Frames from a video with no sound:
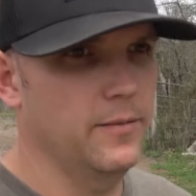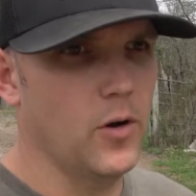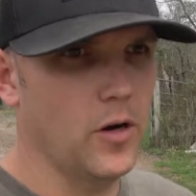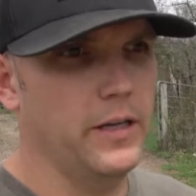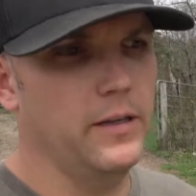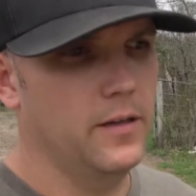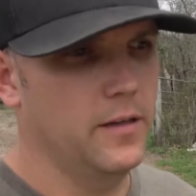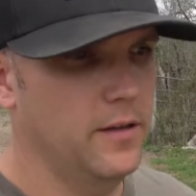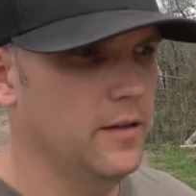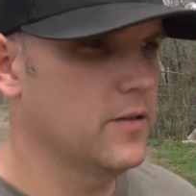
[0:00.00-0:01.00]
marking
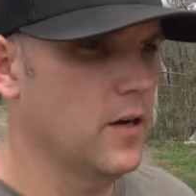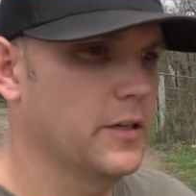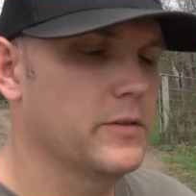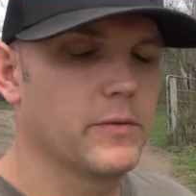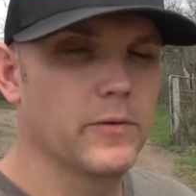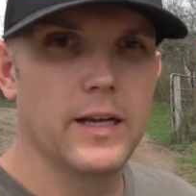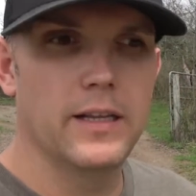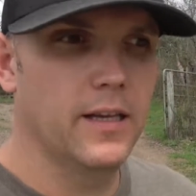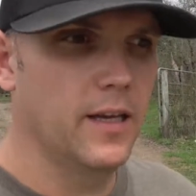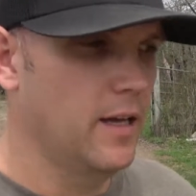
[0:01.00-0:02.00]
the targets with
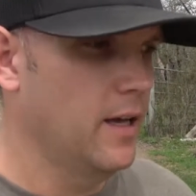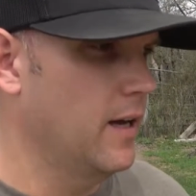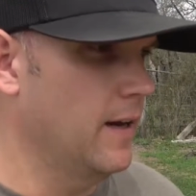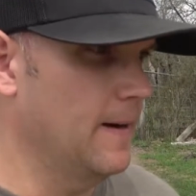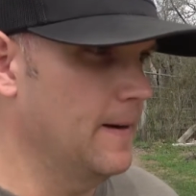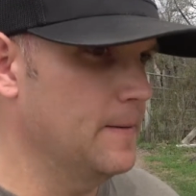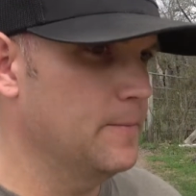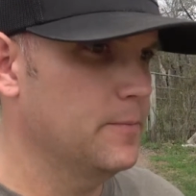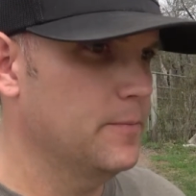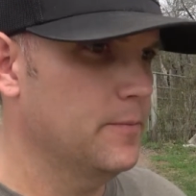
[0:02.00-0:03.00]
red.
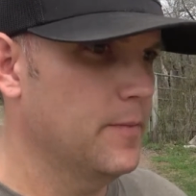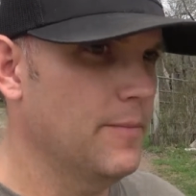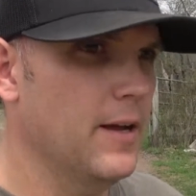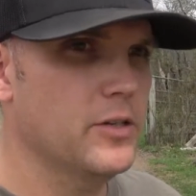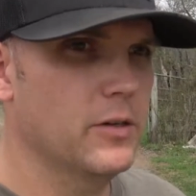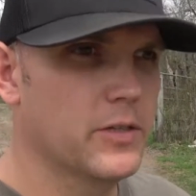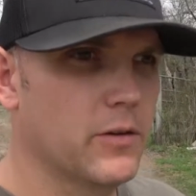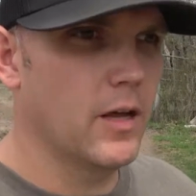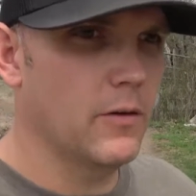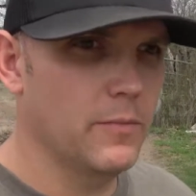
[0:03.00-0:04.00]
I'm not sure what's
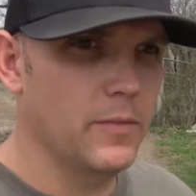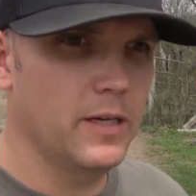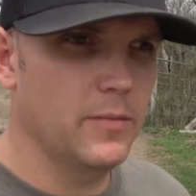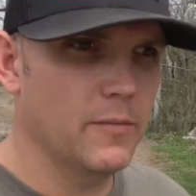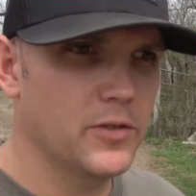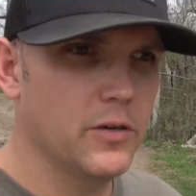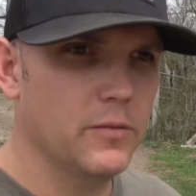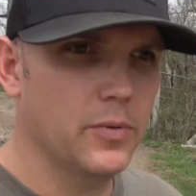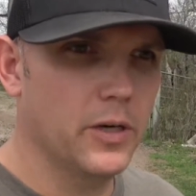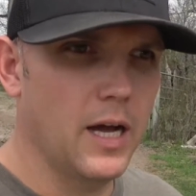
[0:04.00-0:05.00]
going on with me, but I'm
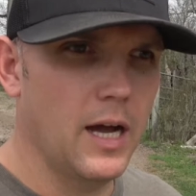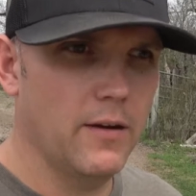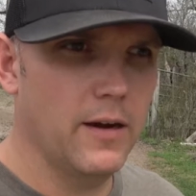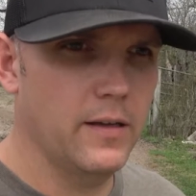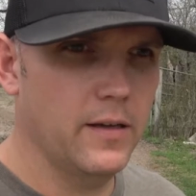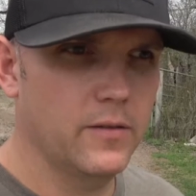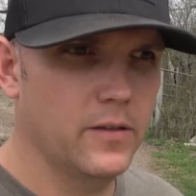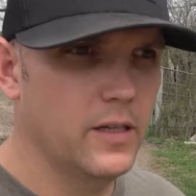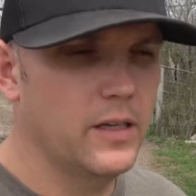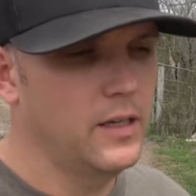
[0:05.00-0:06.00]
shooting pretty high right now.
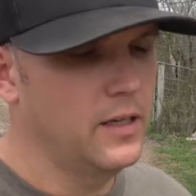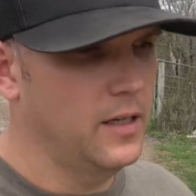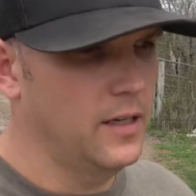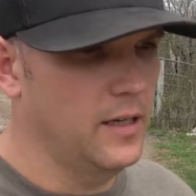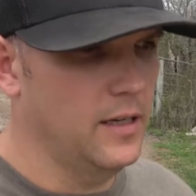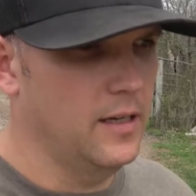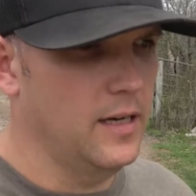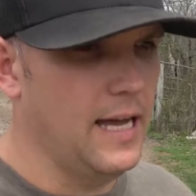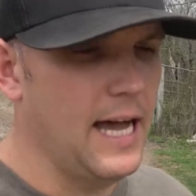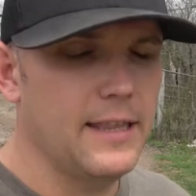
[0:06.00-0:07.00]

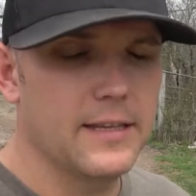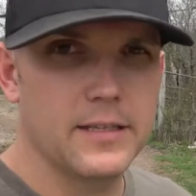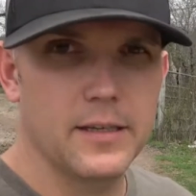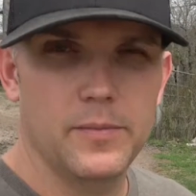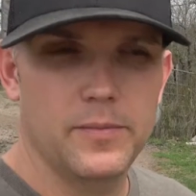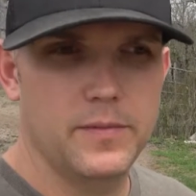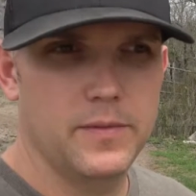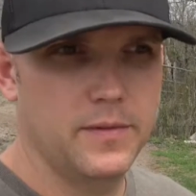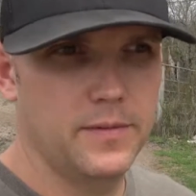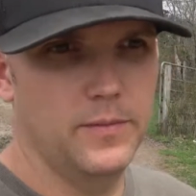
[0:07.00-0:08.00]
I had this thing
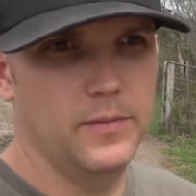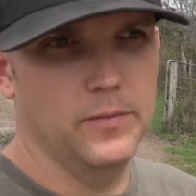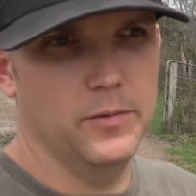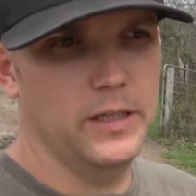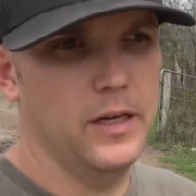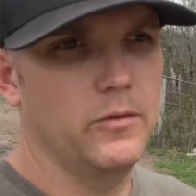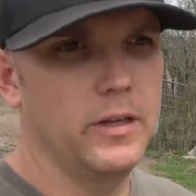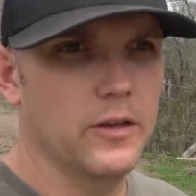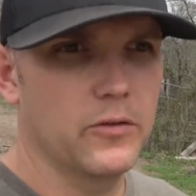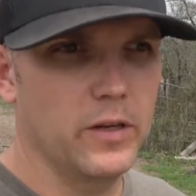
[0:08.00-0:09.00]
really honed
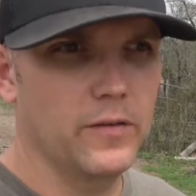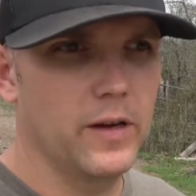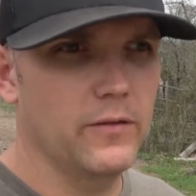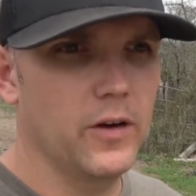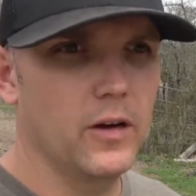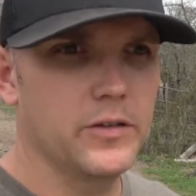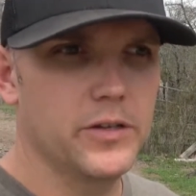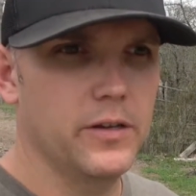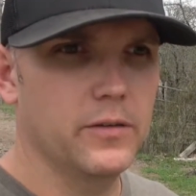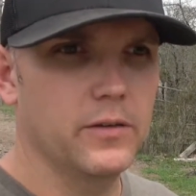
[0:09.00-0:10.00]
in at 25 yards,
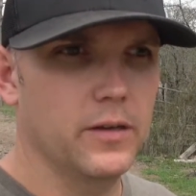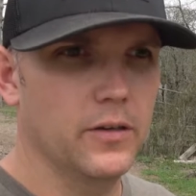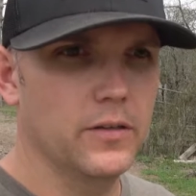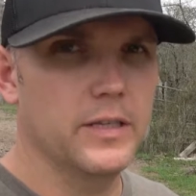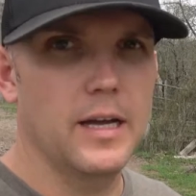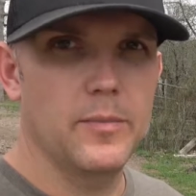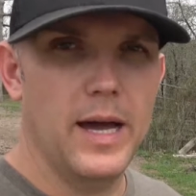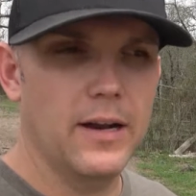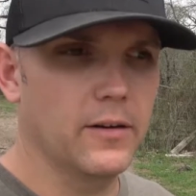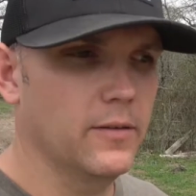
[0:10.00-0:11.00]
shooting a good tight
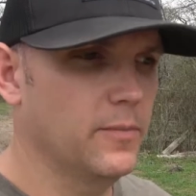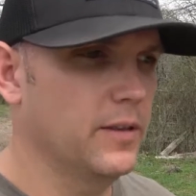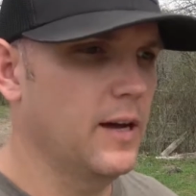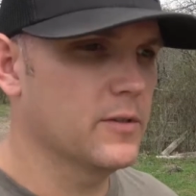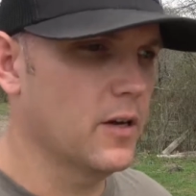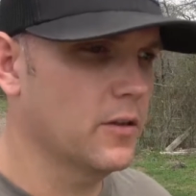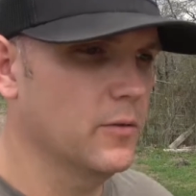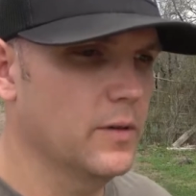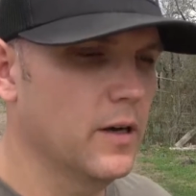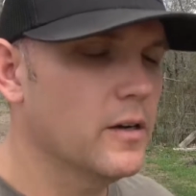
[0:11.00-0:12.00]
pattern, but that was
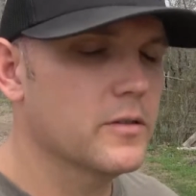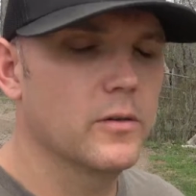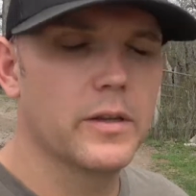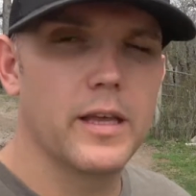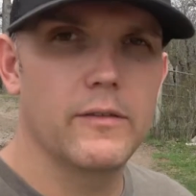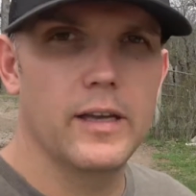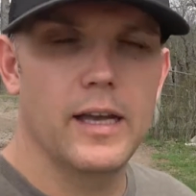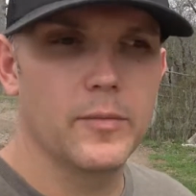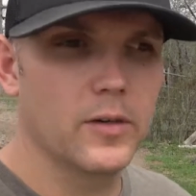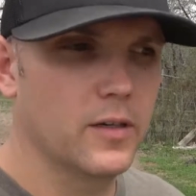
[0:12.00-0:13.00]
also with heavy
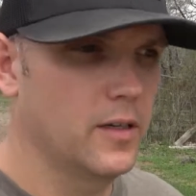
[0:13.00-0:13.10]
hammer